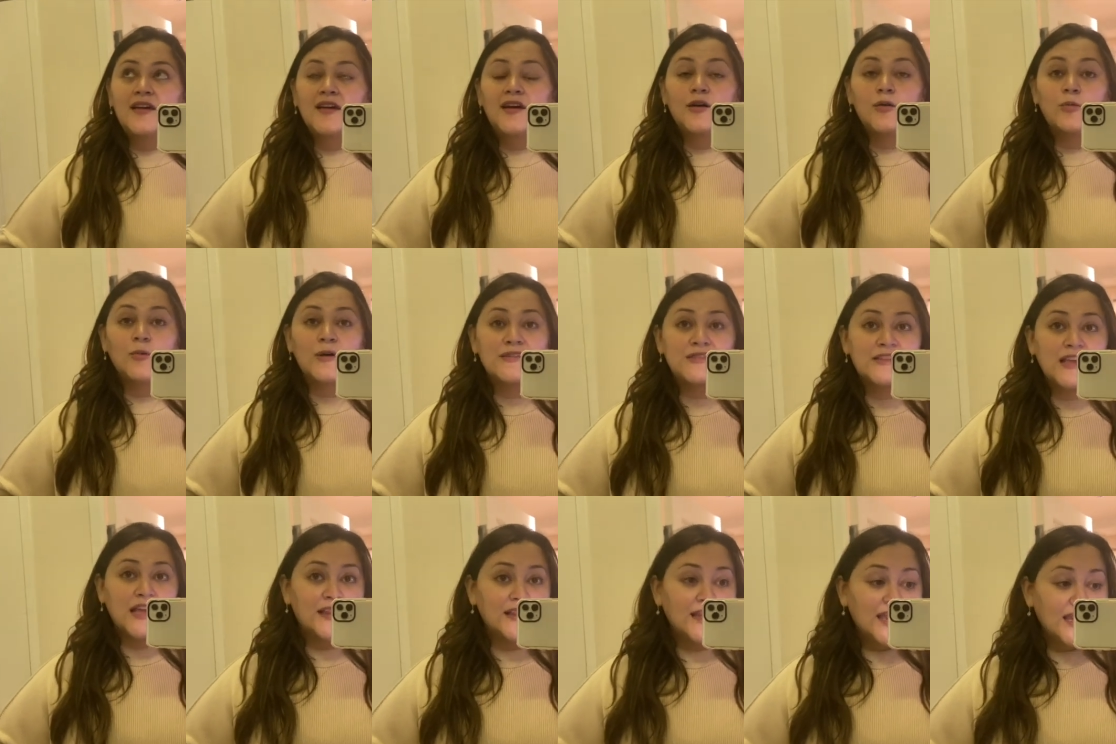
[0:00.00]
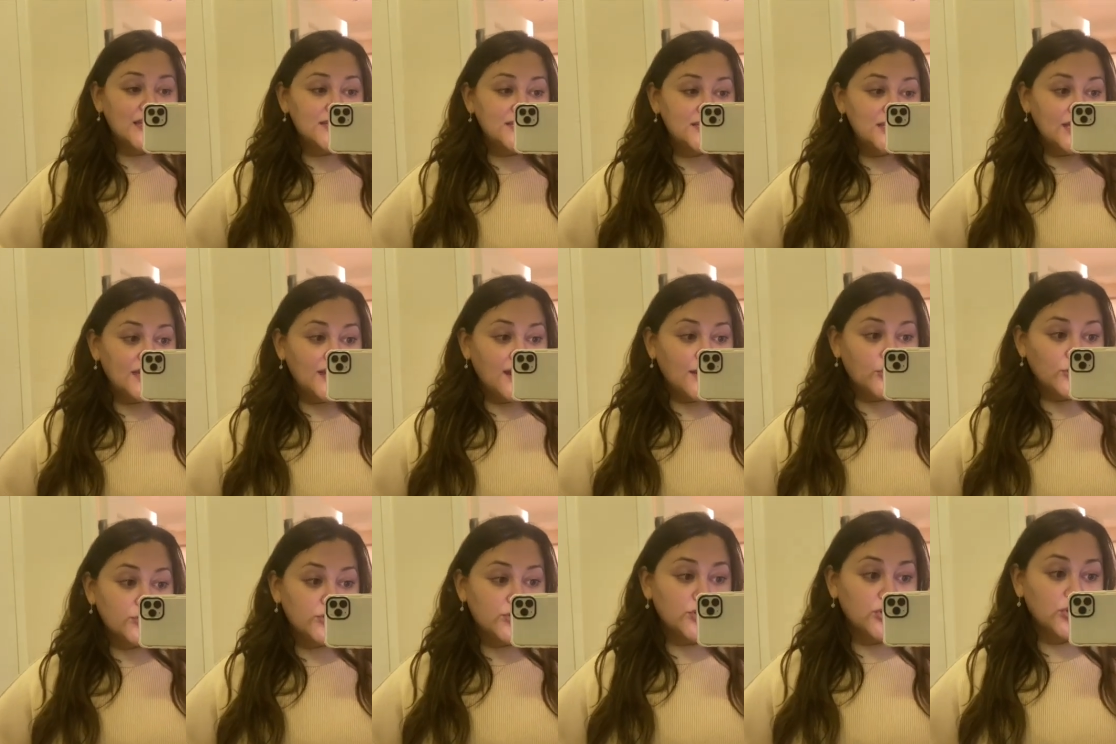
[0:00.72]
once I landed, I
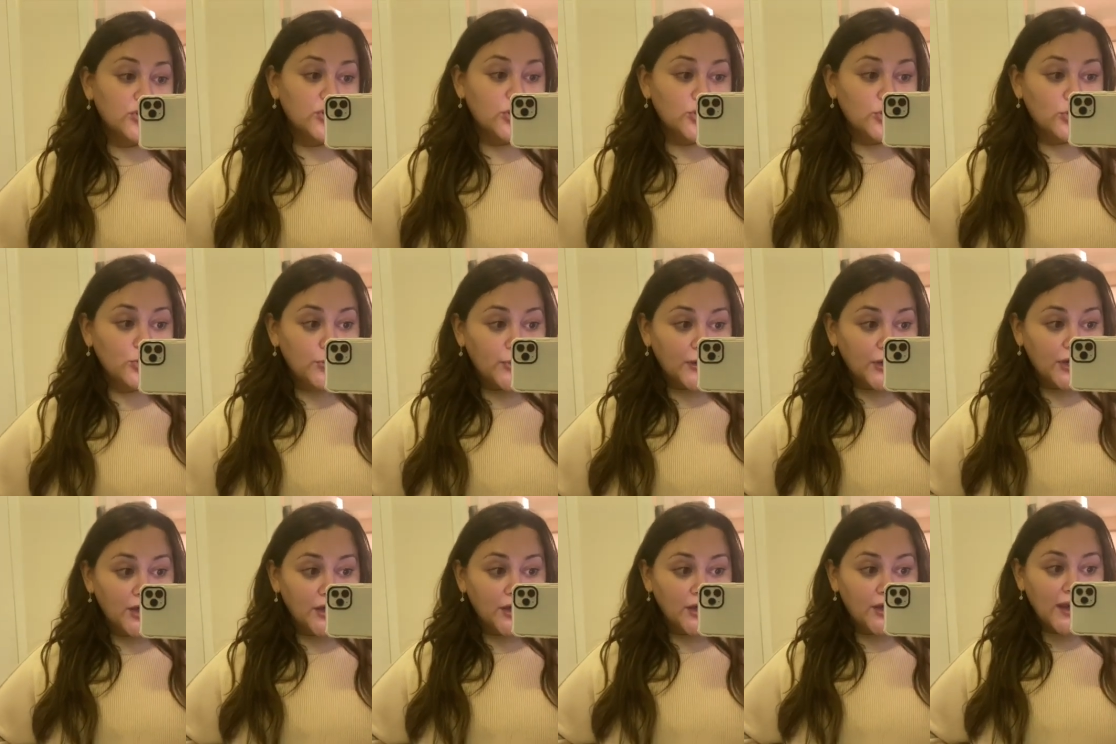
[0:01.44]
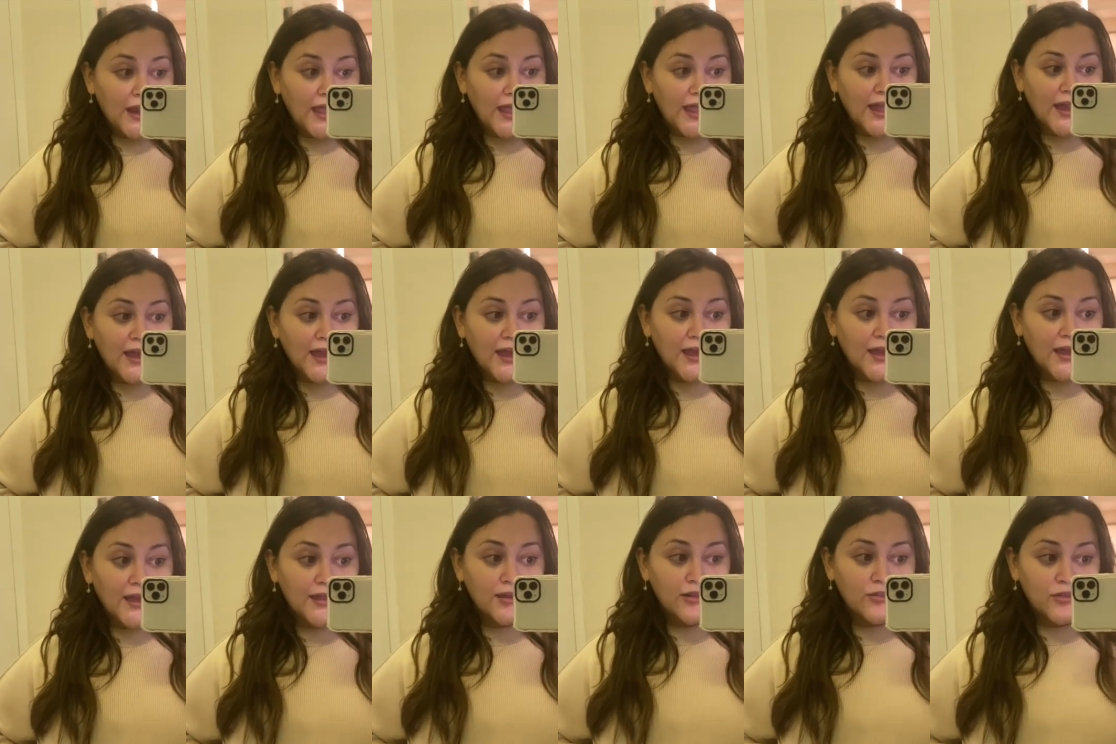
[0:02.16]
ordered an Uber,
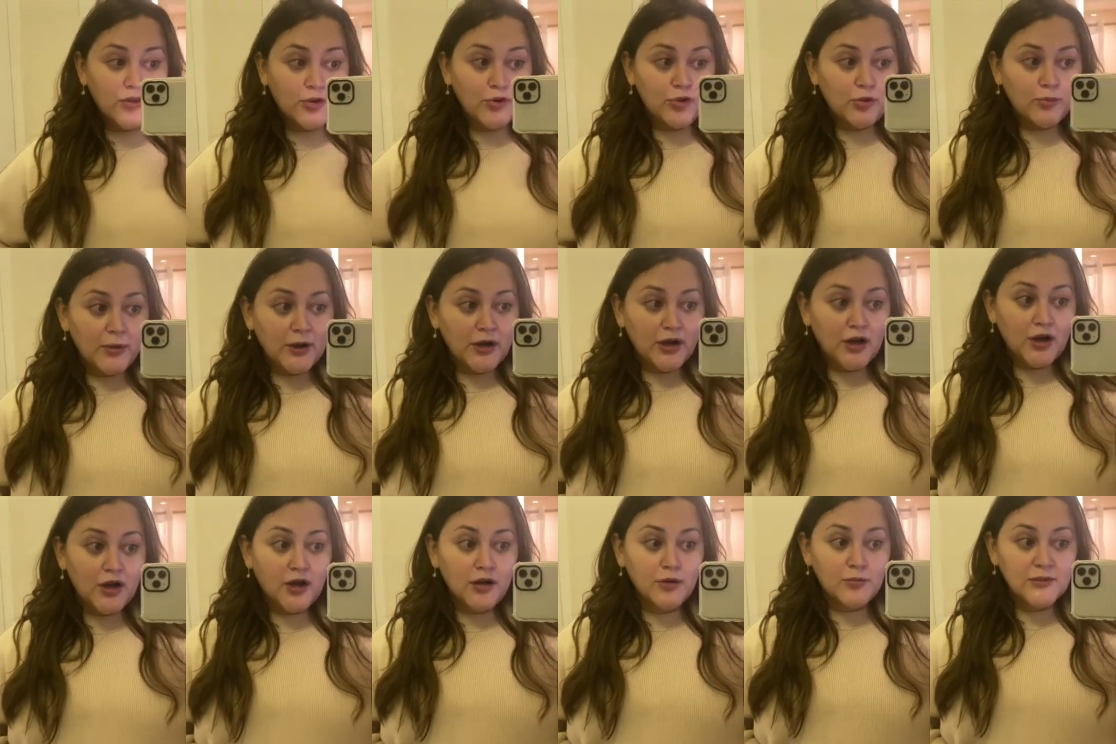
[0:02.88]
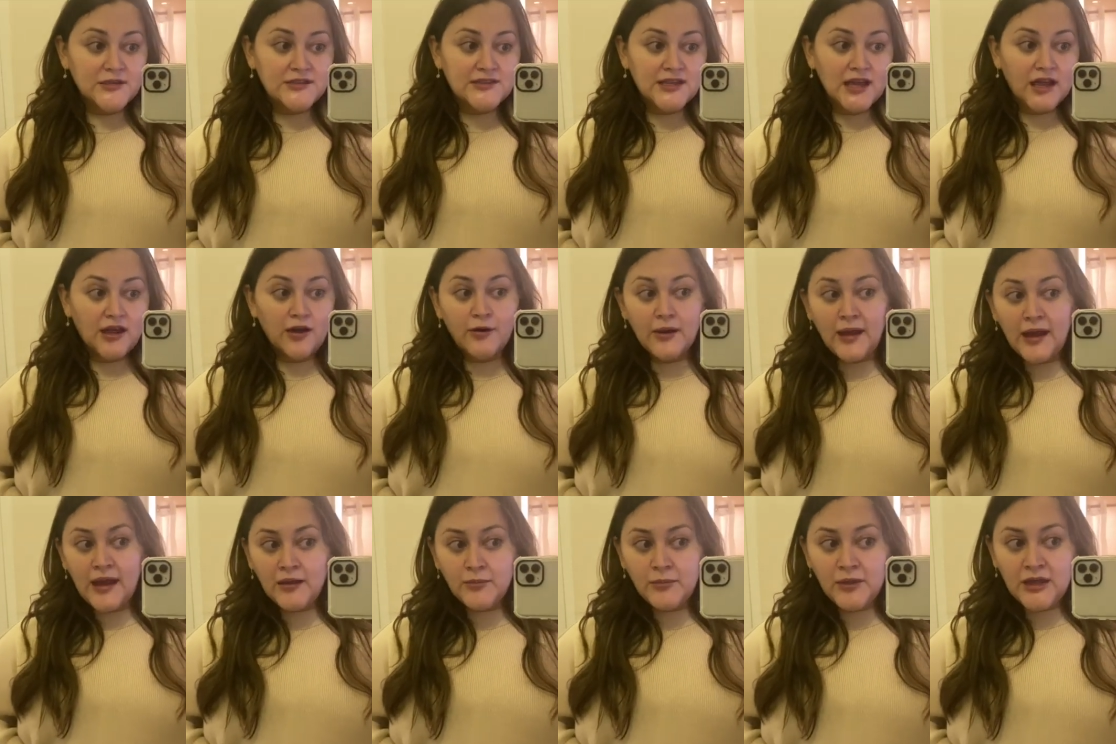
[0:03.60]
and the Uber was like,
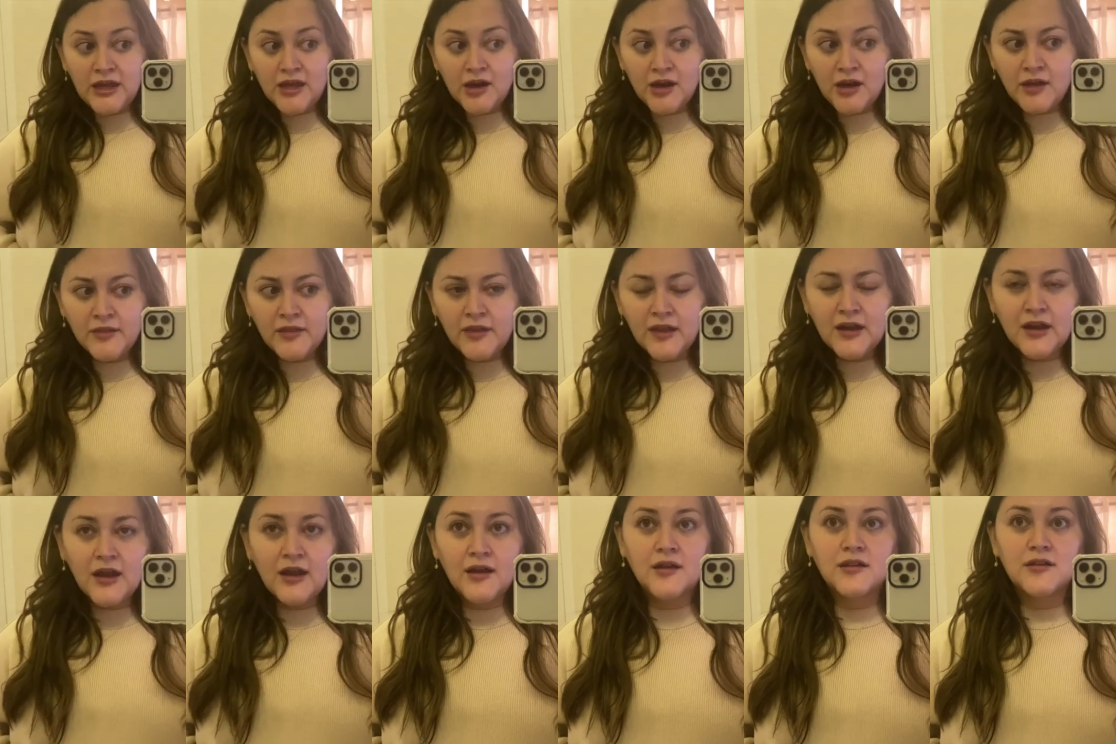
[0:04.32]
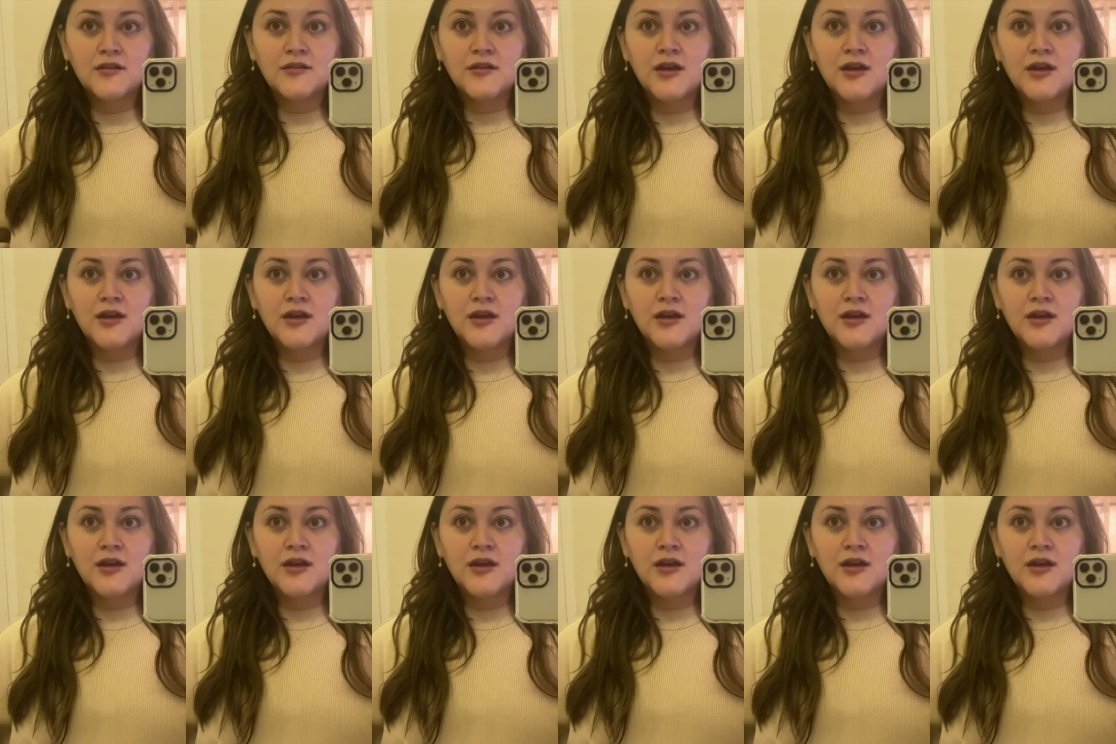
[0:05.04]
okay, I'm here. And then I